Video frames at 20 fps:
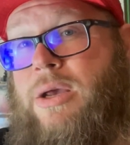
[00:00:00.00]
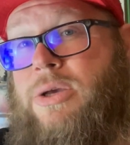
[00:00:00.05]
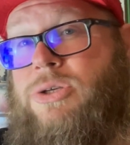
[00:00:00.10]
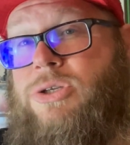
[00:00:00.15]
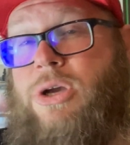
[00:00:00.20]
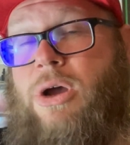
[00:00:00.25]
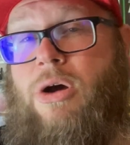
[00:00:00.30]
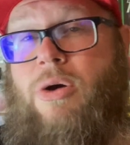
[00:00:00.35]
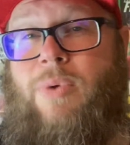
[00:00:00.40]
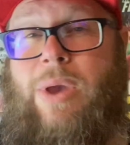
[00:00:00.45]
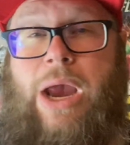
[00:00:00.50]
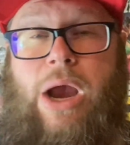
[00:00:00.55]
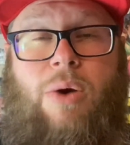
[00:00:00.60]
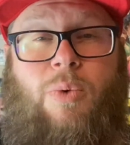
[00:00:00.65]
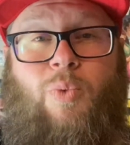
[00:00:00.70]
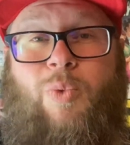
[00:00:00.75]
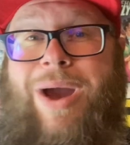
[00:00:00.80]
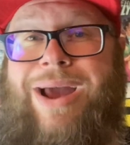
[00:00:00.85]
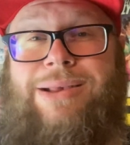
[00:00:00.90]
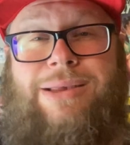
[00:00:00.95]
So
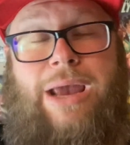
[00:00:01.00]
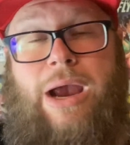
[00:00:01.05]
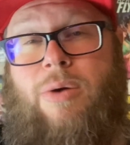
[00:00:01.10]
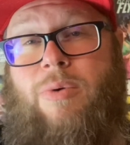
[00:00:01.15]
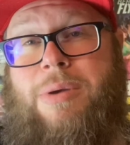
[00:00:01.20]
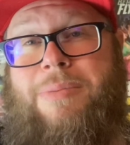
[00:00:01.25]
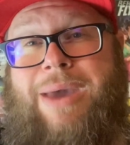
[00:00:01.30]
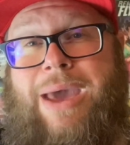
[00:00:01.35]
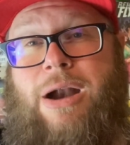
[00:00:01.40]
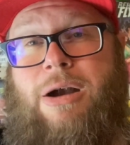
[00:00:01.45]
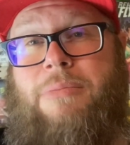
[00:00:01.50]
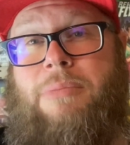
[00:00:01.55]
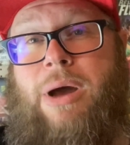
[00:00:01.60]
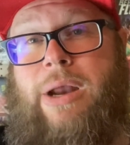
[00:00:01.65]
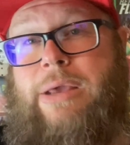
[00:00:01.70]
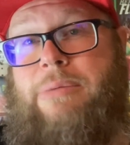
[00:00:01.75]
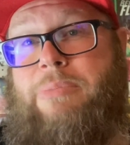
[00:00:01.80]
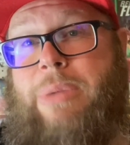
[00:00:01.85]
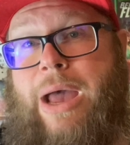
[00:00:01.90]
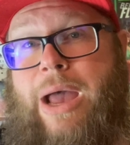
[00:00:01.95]
right there, we made our
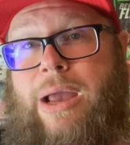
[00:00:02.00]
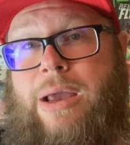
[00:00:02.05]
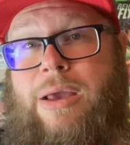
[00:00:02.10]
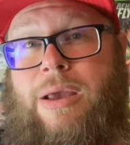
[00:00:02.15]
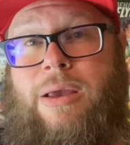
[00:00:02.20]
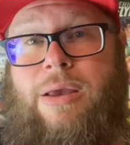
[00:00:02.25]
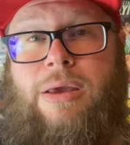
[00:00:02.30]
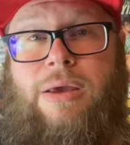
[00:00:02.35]
money back.